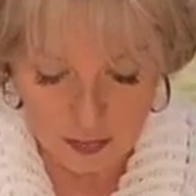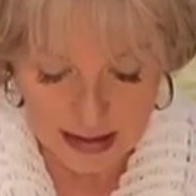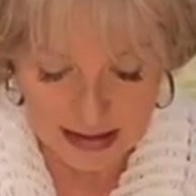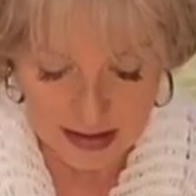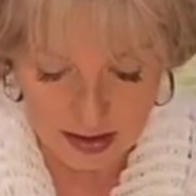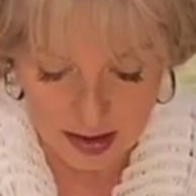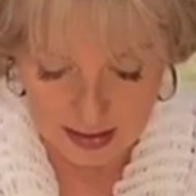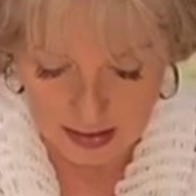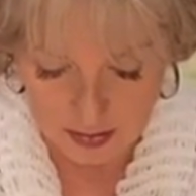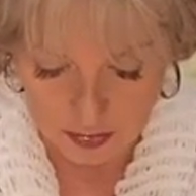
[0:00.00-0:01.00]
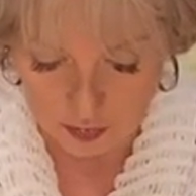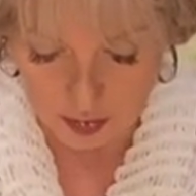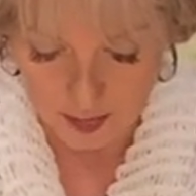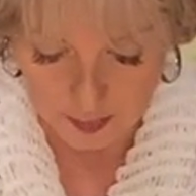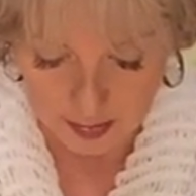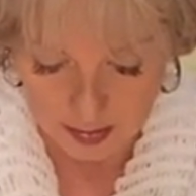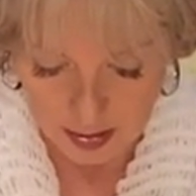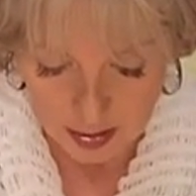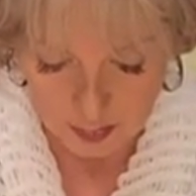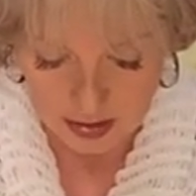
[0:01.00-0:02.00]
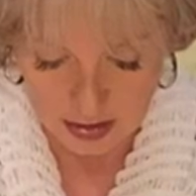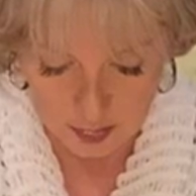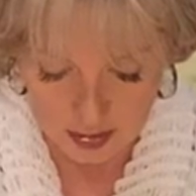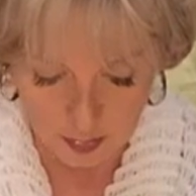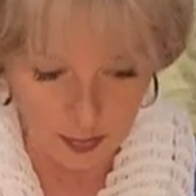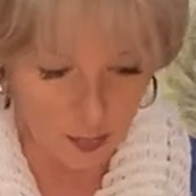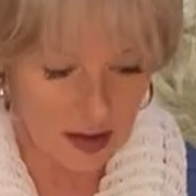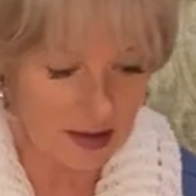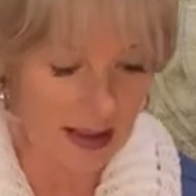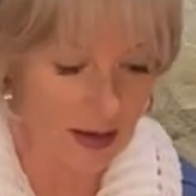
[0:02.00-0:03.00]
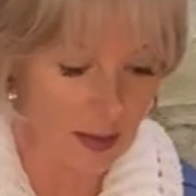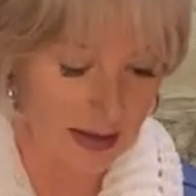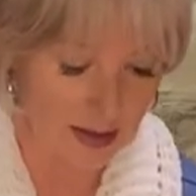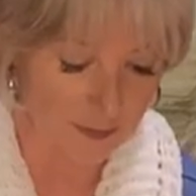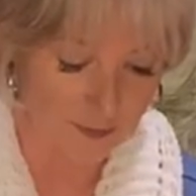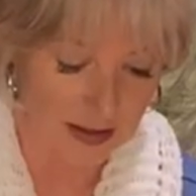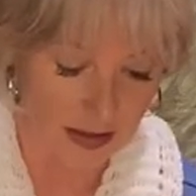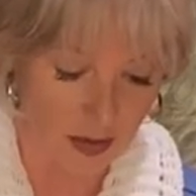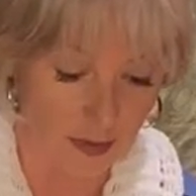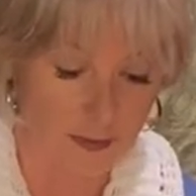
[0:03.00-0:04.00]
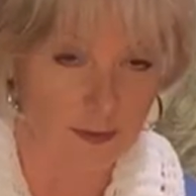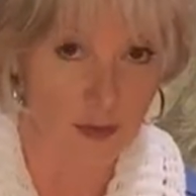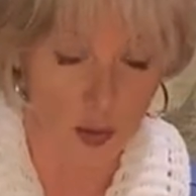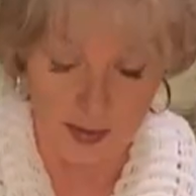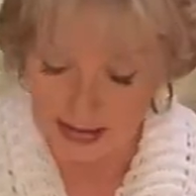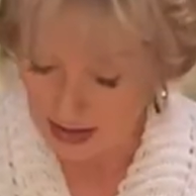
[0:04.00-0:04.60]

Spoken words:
already starting to drop, which is what we want, otherwise the filling sort of falls